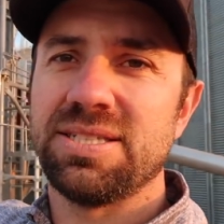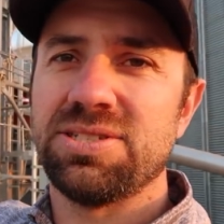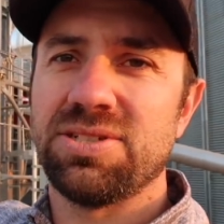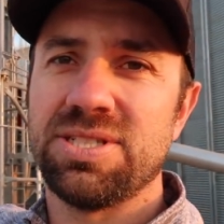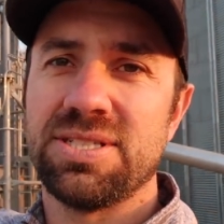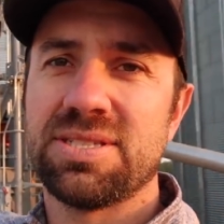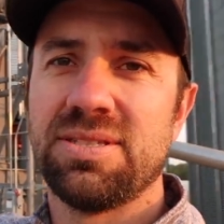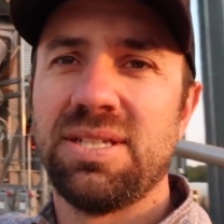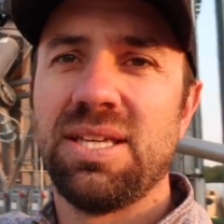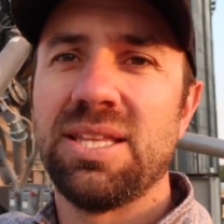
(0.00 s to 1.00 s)
These are
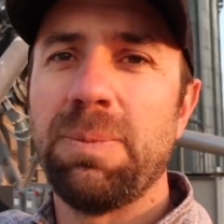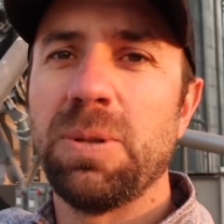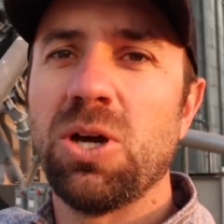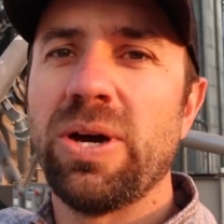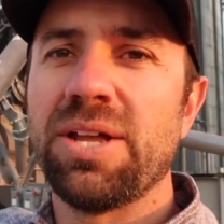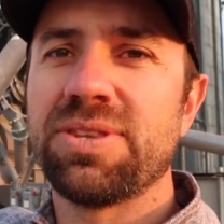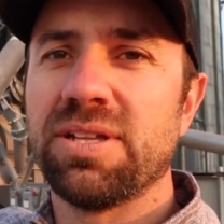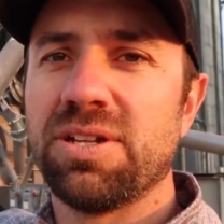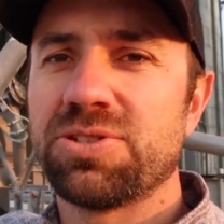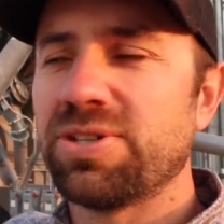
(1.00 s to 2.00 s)
just, they blow out the
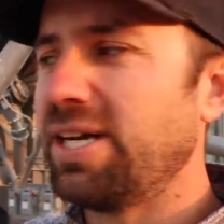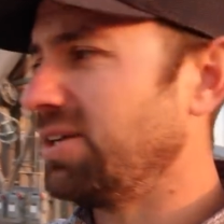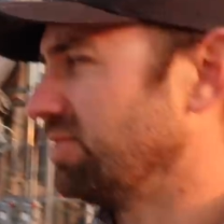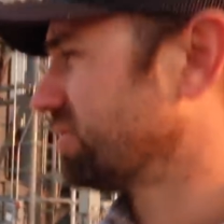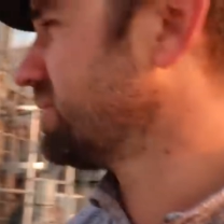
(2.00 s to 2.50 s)
little triangles.